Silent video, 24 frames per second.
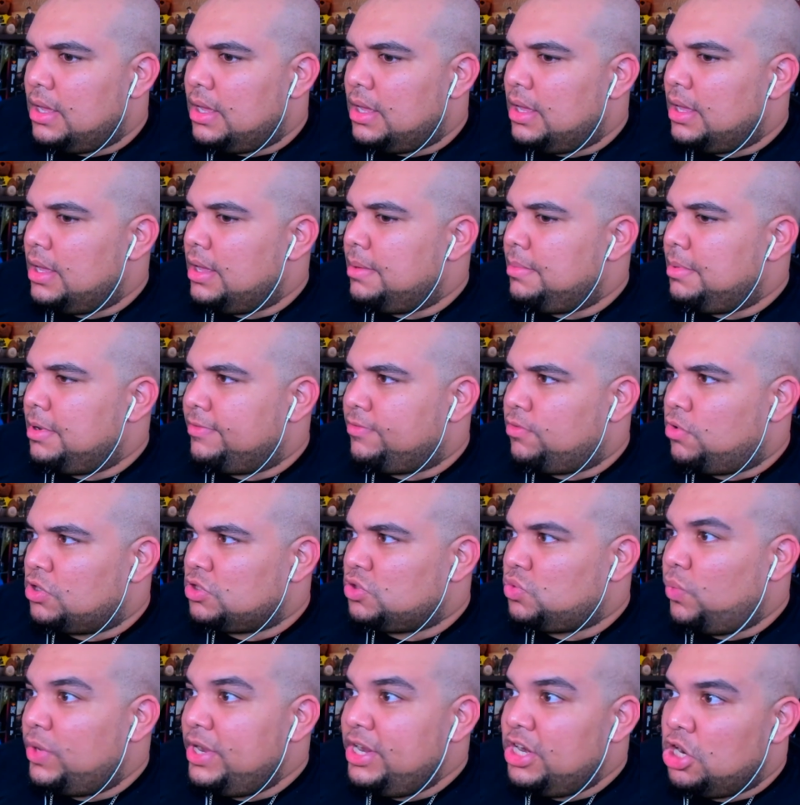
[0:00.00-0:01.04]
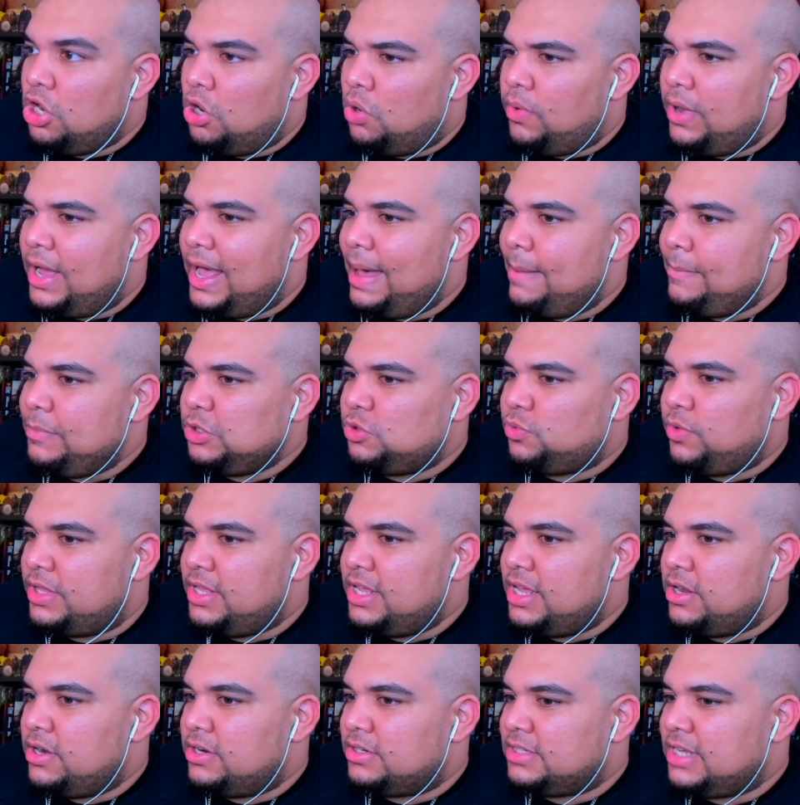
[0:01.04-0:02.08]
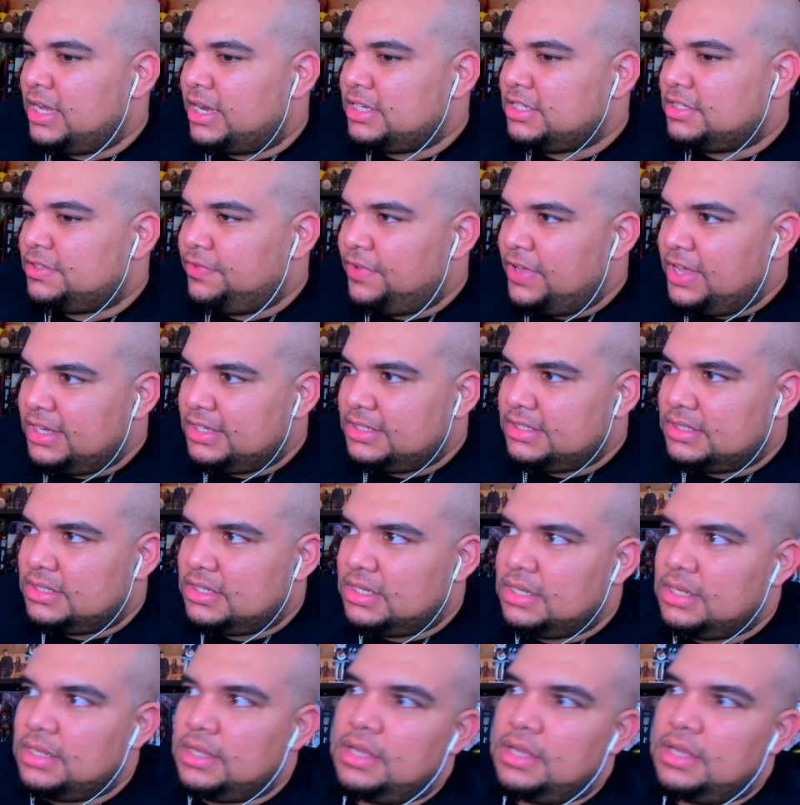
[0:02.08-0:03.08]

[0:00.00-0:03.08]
But of course, we know what happens when the Intersect is fixed.